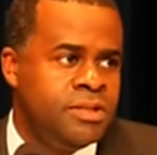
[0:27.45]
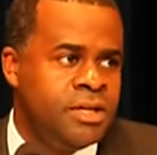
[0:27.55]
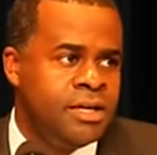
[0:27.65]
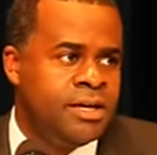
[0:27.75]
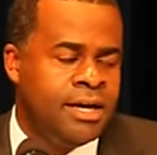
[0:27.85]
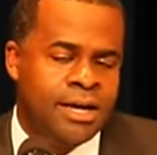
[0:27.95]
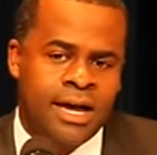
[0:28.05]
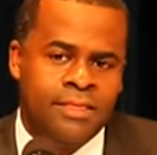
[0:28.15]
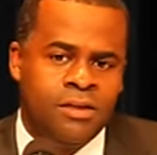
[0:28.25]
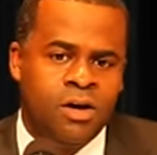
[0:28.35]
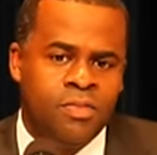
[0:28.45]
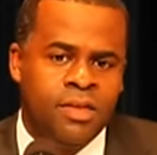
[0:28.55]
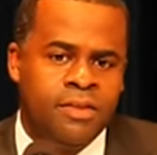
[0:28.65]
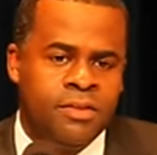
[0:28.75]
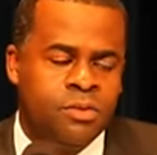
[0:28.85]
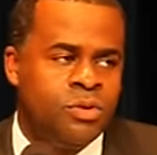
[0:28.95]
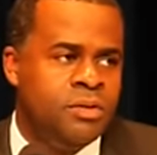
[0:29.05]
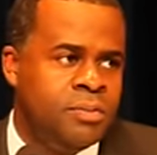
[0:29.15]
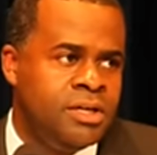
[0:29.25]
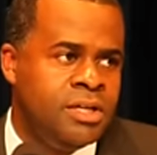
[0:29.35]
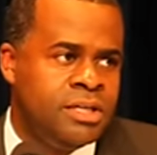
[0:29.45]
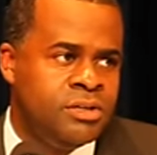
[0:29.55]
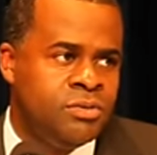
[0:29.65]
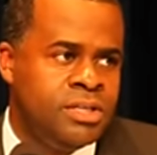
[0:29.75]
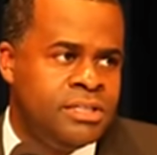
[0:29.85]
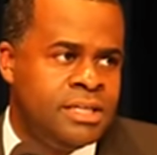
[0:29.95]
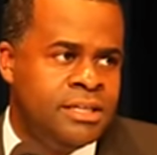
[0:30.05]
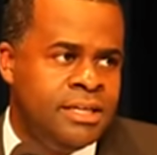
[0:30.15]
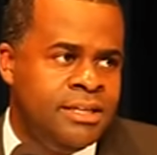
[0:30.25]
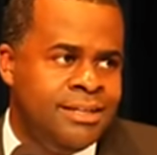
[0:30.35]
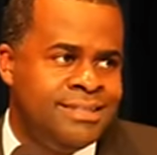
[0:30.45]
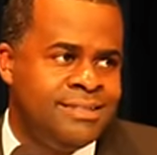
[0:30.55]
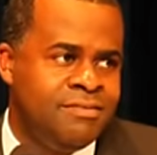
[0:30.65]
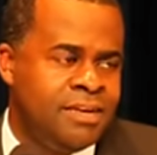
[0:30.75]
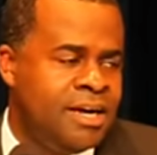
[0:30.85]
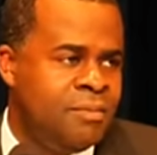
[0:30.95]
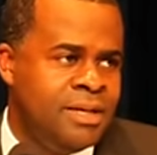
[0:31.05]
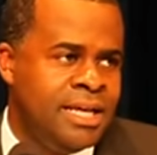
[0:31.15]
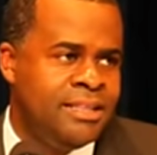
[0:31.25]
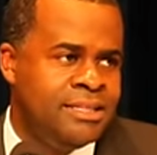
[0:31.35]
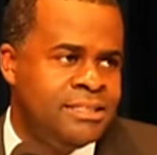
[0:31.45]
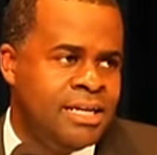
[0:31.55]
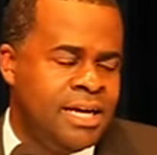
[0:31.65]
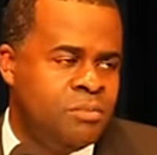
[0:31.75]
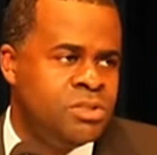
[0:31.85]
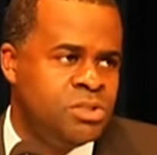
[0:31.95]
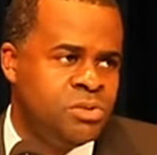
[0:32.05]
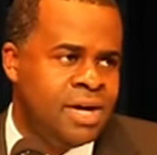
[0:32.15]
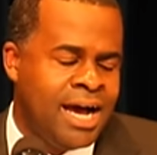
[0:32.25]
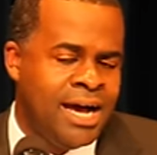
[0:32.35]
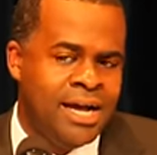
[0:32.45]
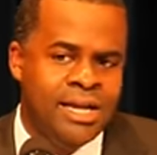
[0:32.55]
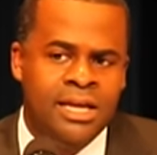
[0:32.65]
I thought that the 3 mil increase in this environment at this time was too high.